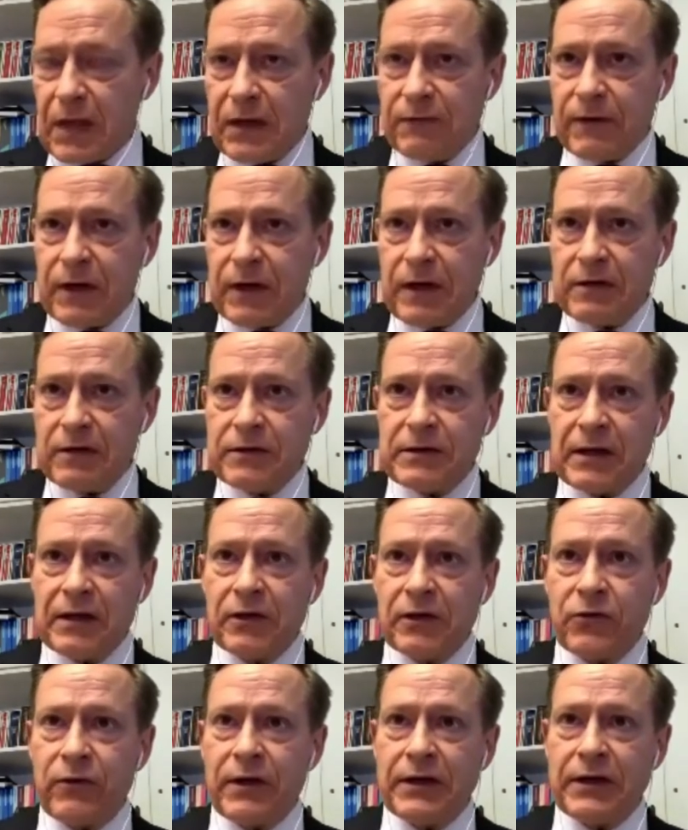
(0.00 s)
if I
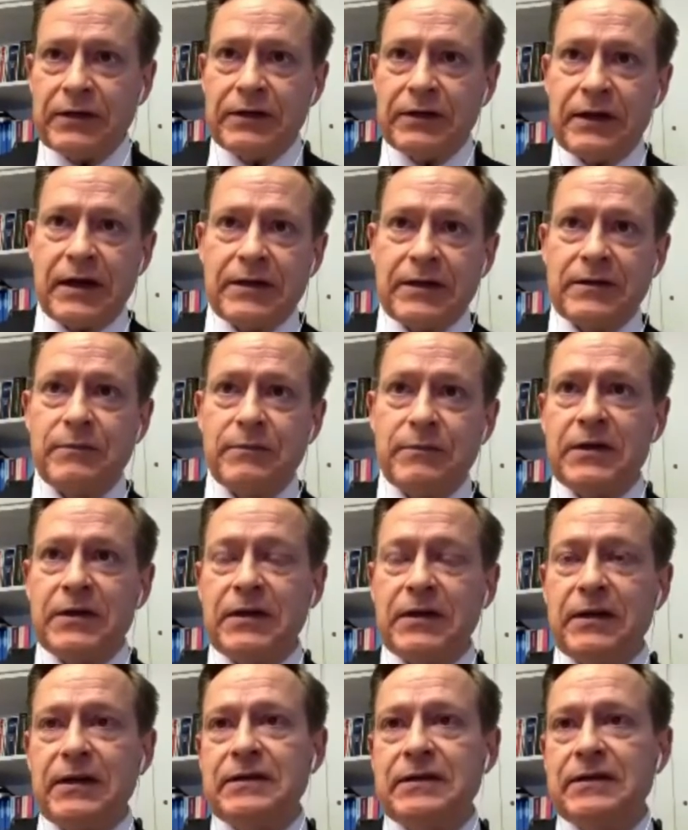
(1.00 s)
understand it correctly, the
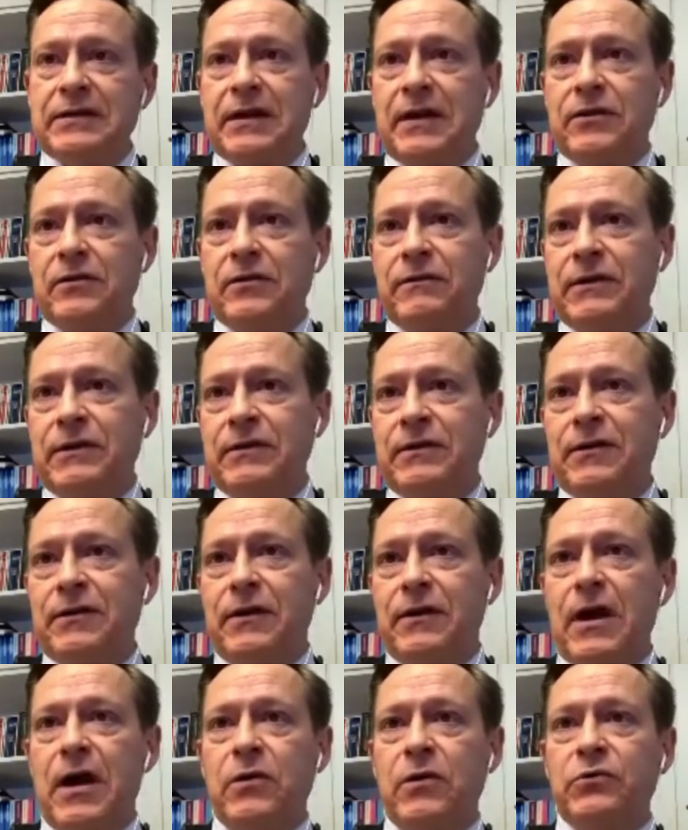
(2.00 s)
ISB is kind of in
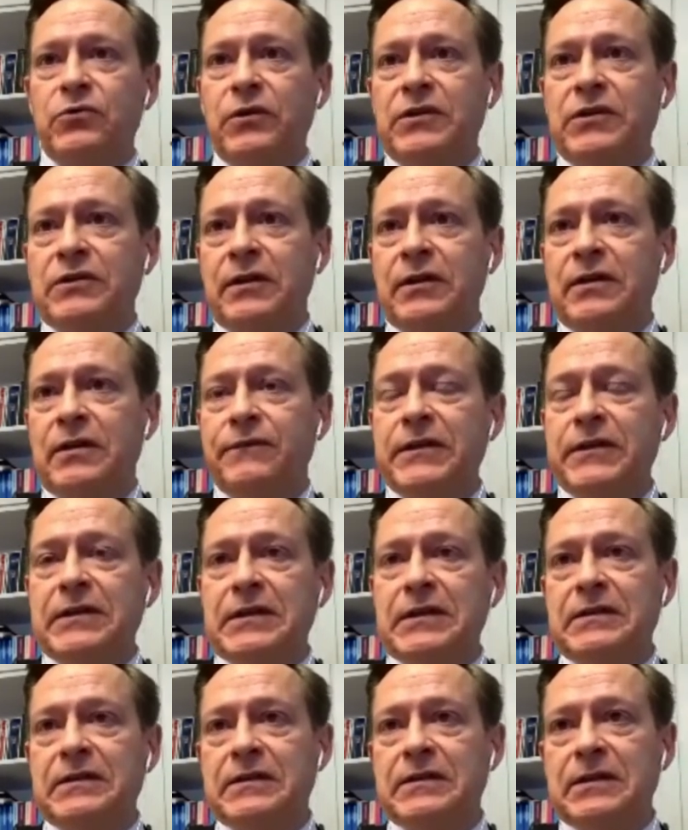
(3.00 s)
their outreach
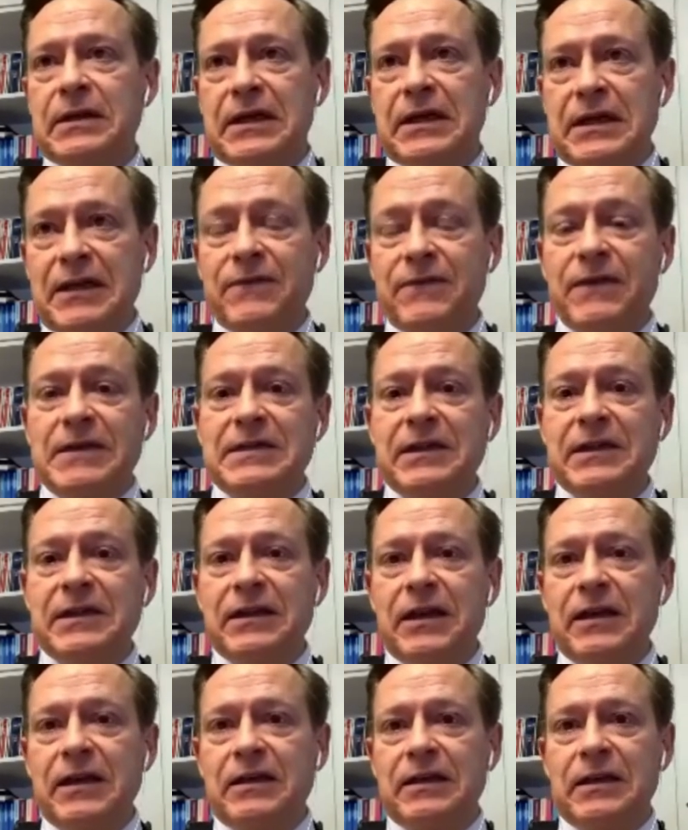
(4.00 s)
activities,
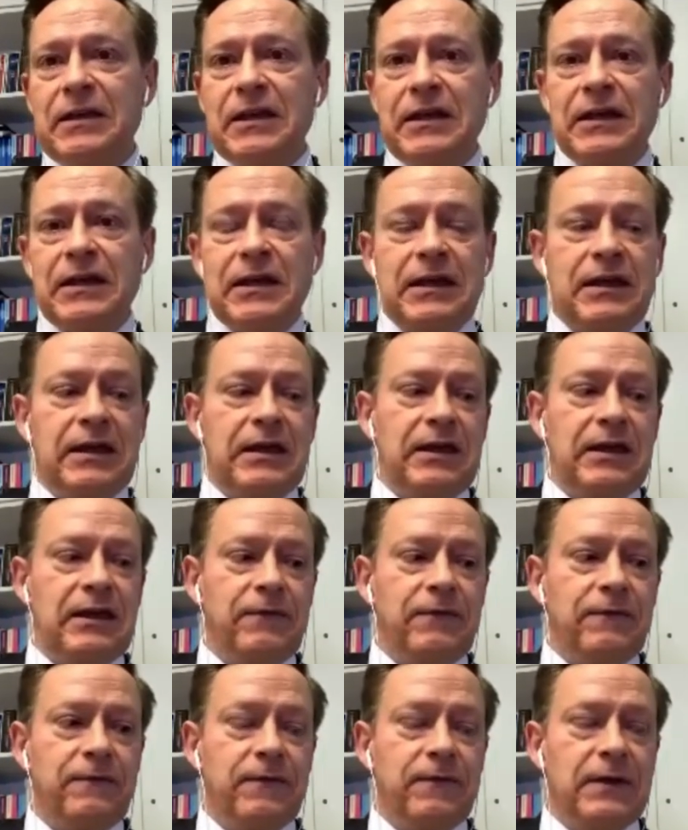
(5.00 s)
investigating
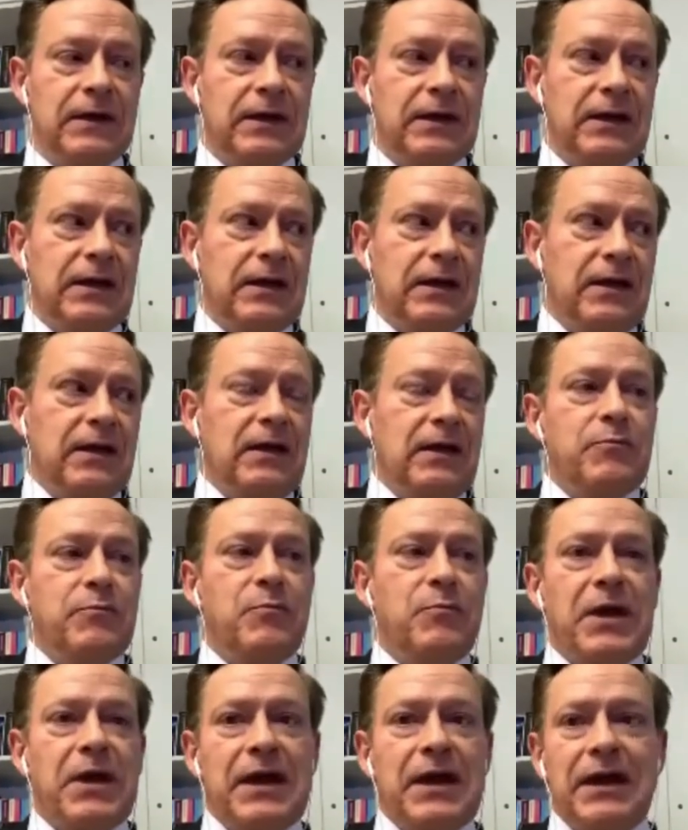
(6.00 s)
if
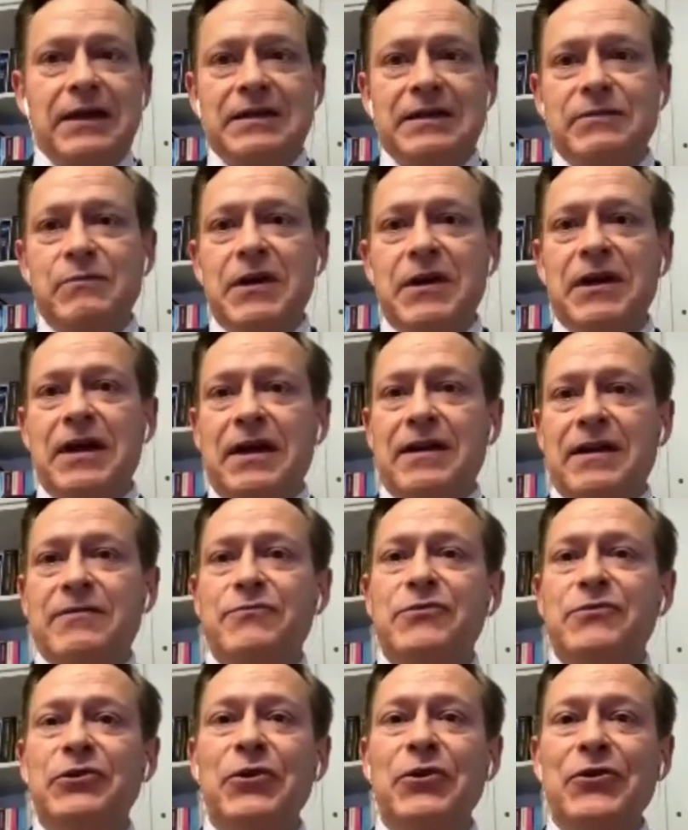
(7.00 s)
banks may
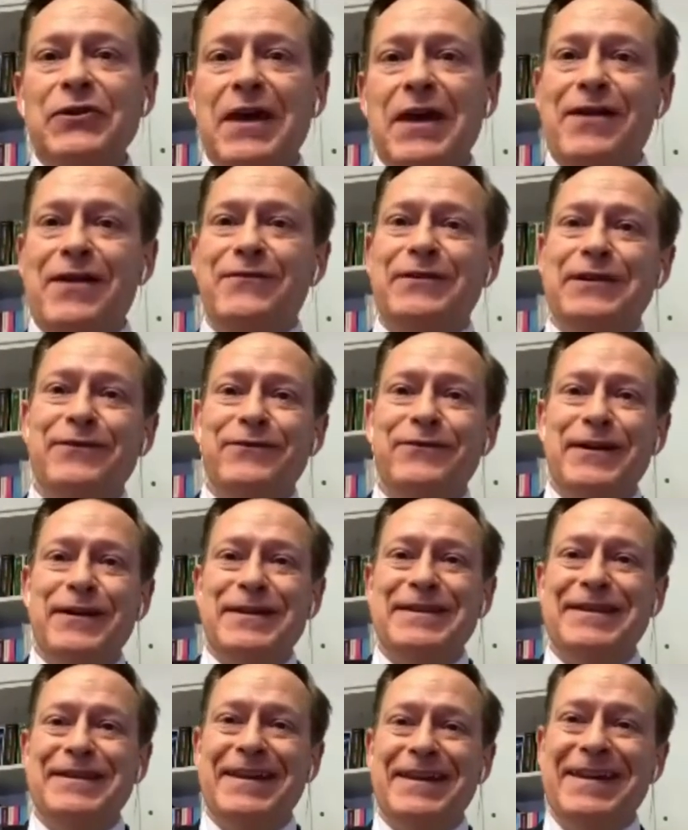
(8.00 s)
not have an
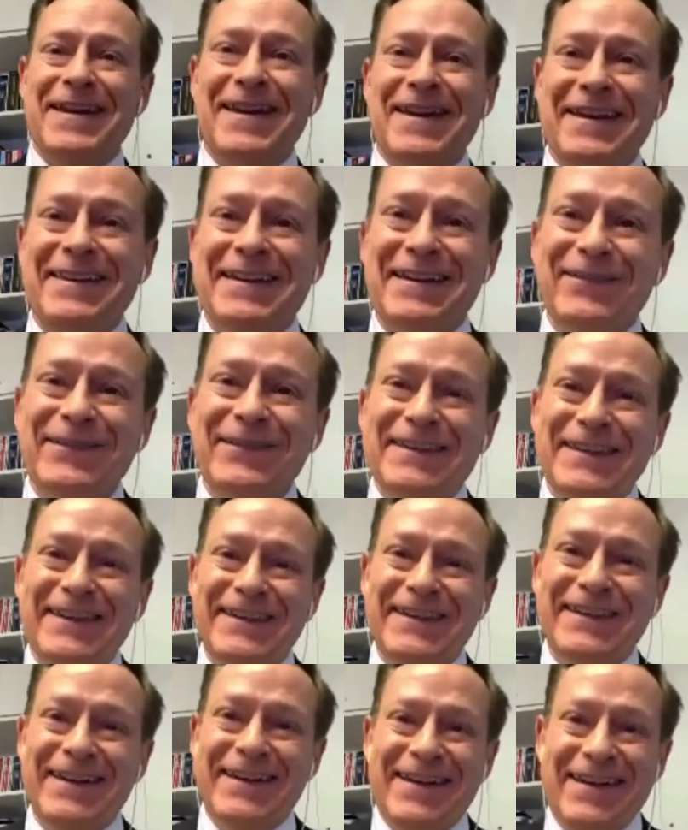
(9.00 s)
investing
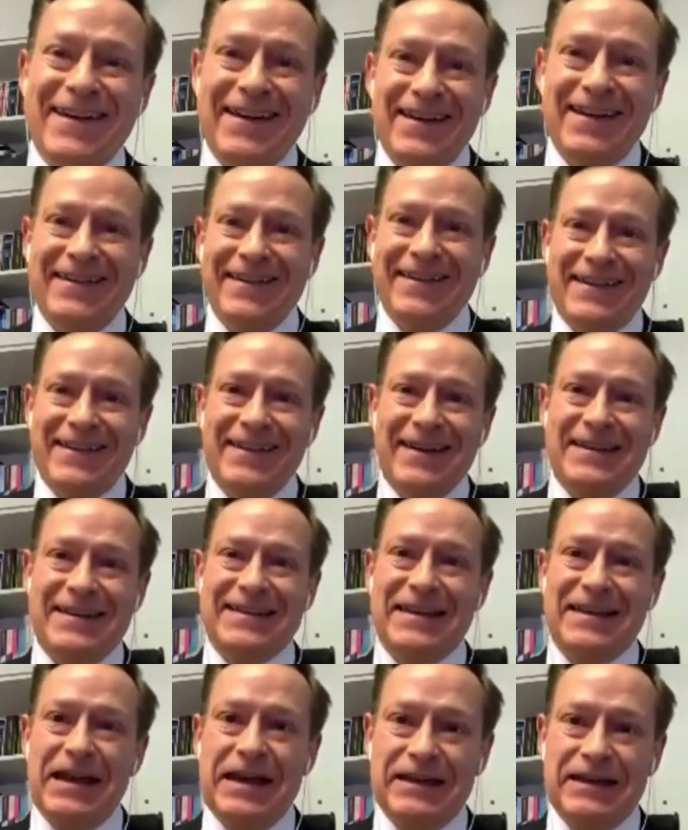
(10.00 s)
activity, and
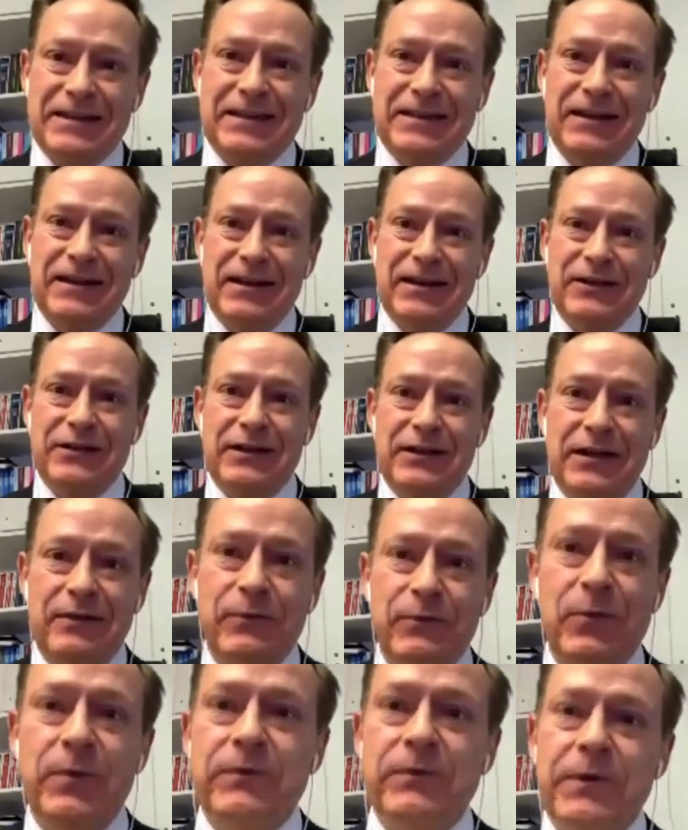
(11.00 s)
that's us,
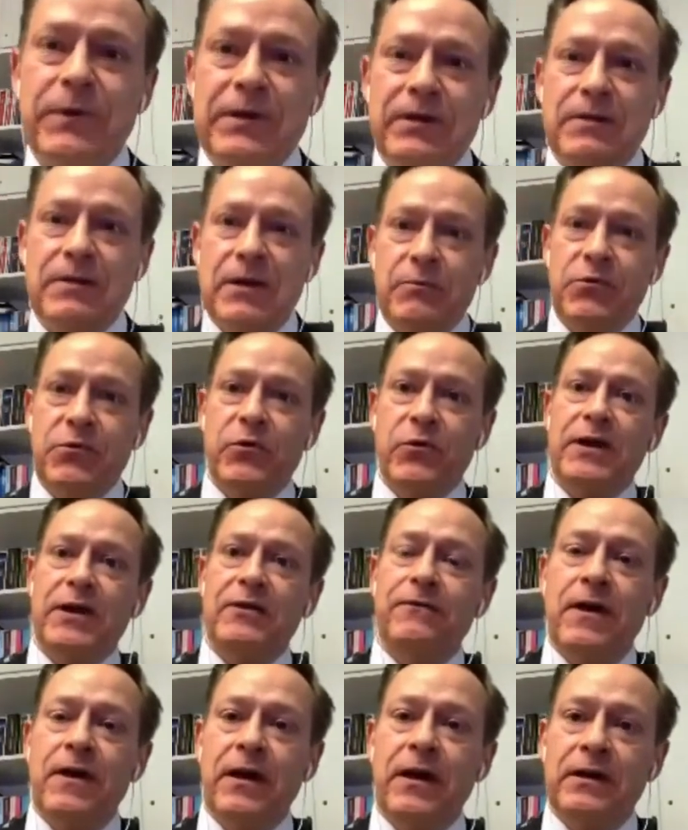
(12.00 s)
actually. We
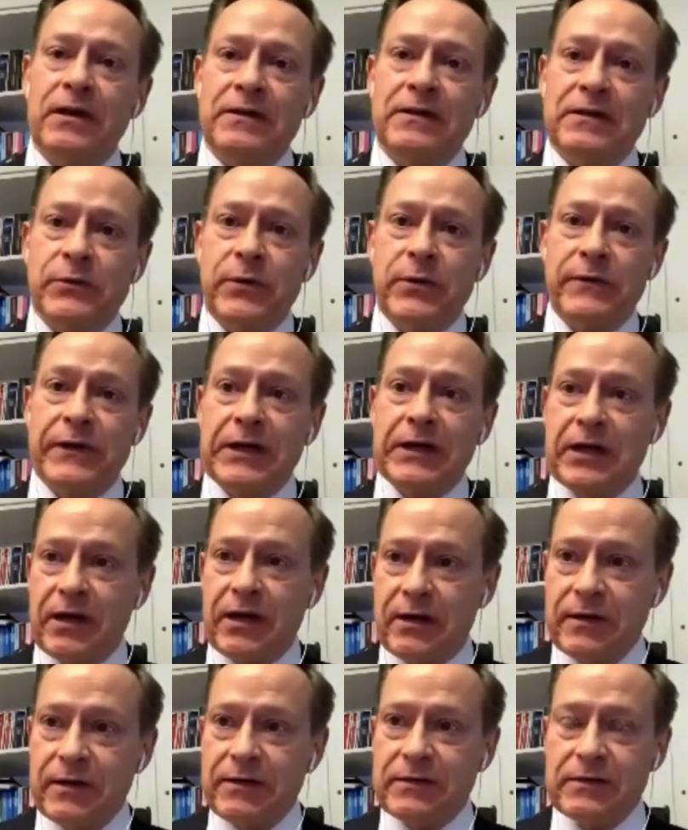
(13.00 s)
provide finance to our
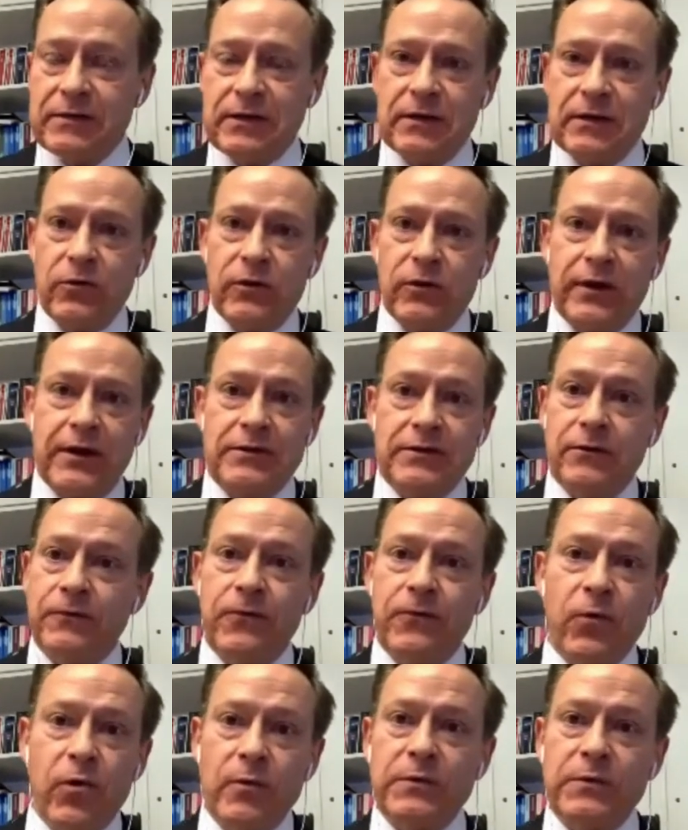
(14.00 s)
clients in all kinds
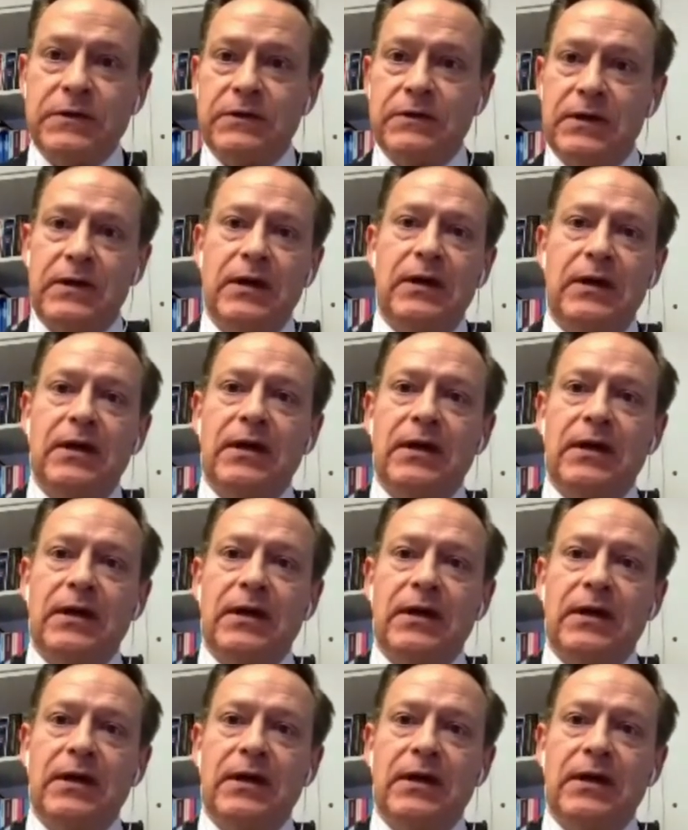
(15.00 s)
of forms,